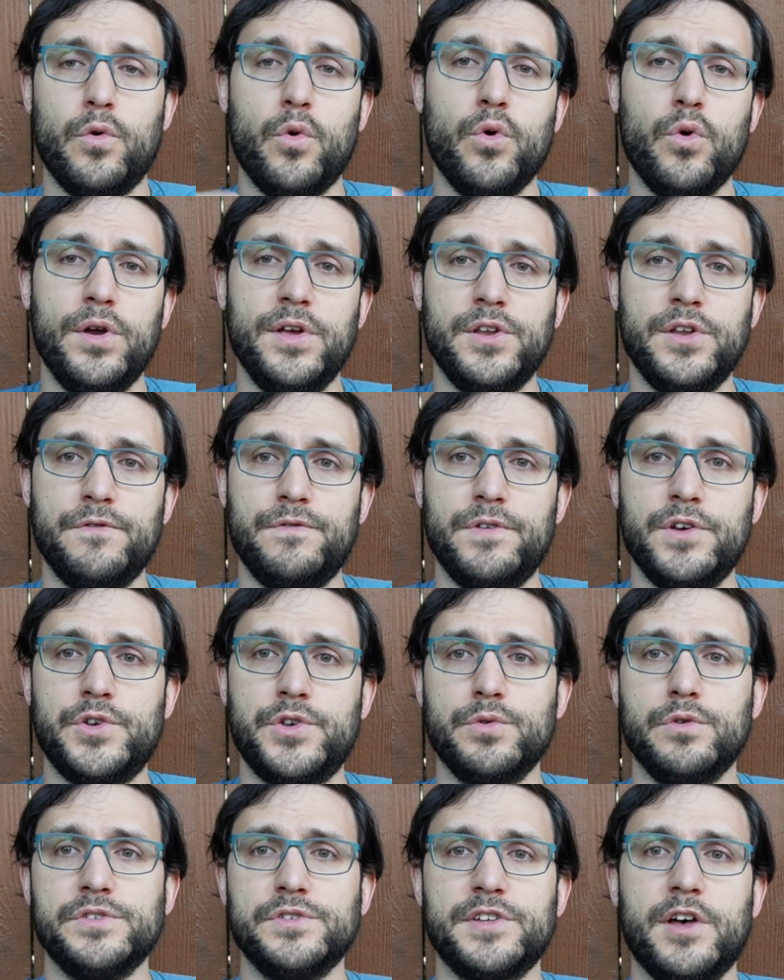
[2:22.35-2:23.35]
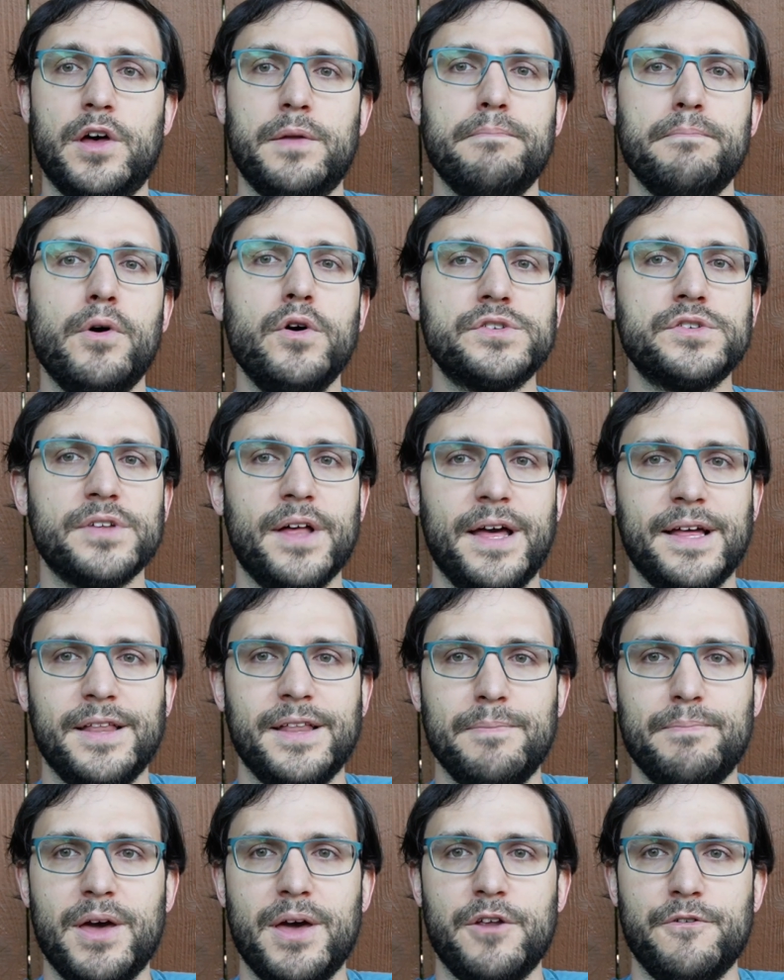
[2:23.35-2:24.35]
or individuals that would most
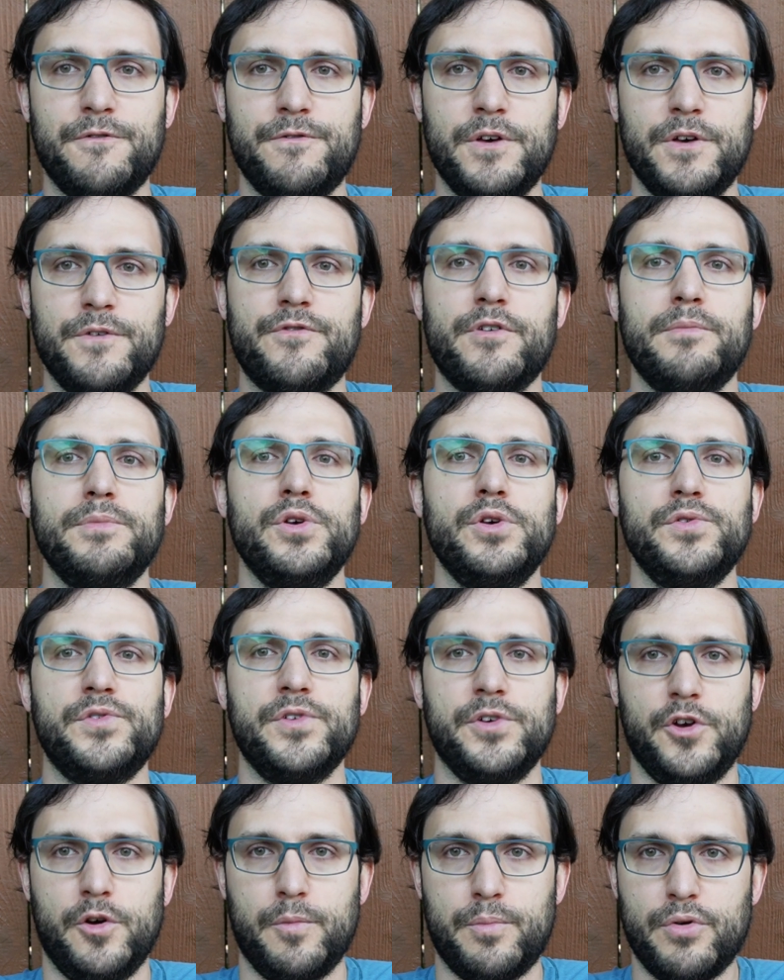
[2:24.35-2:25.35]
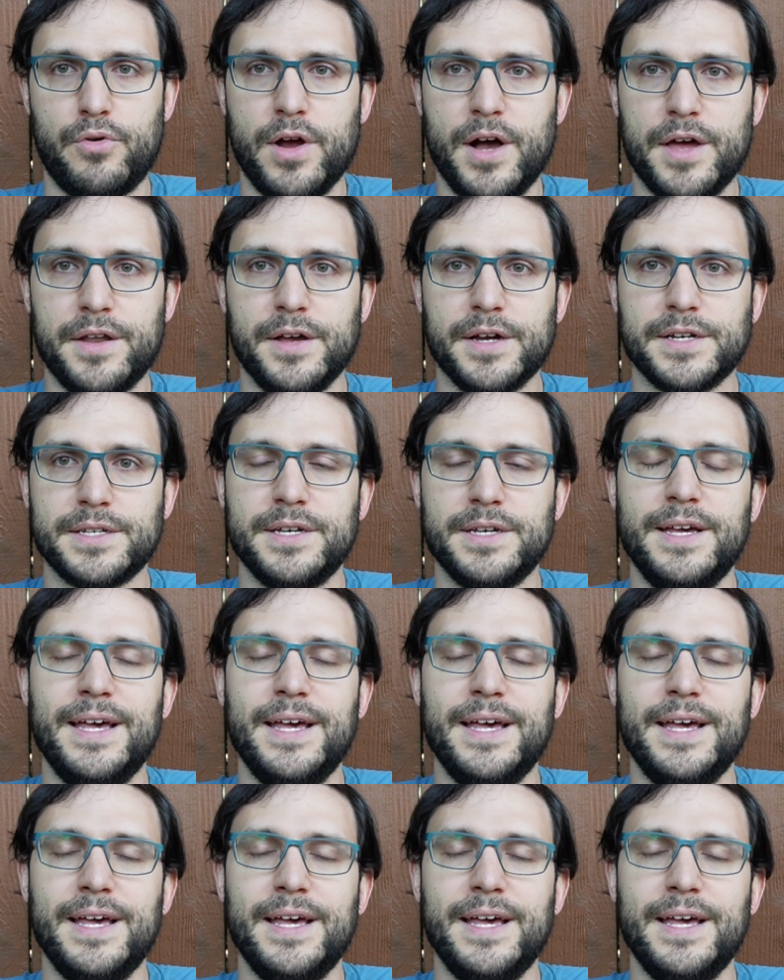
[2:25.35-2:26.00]
likely benefit from using your product.